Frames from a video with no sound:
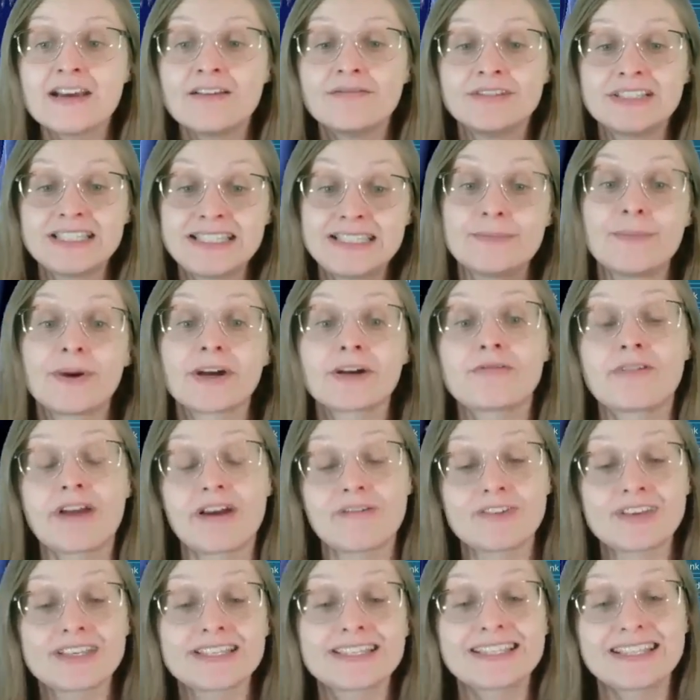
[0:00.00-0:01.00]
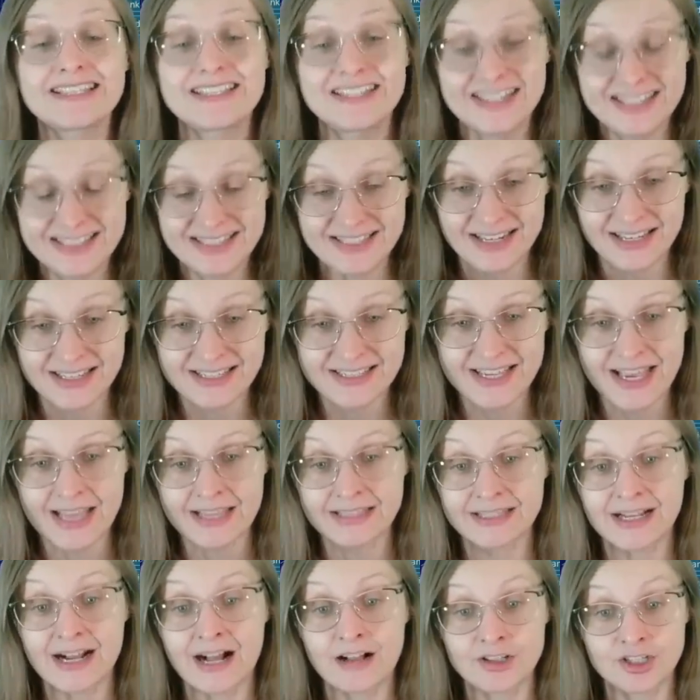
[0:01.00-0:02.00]
with demographic statistics
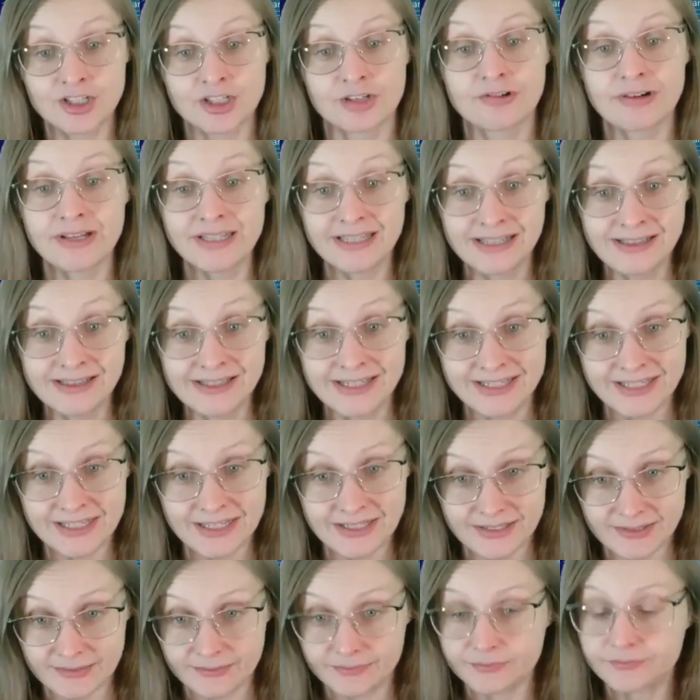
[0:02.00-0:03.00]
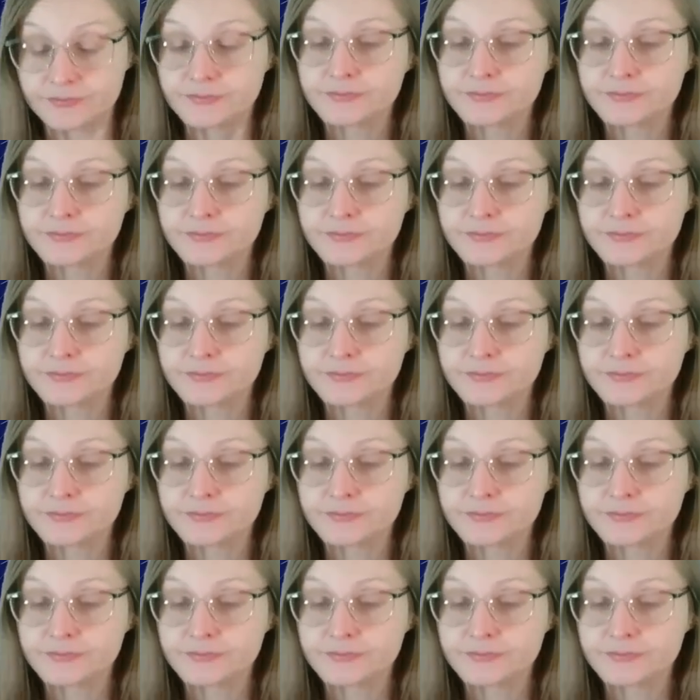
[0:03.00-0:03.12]
and cultural analytics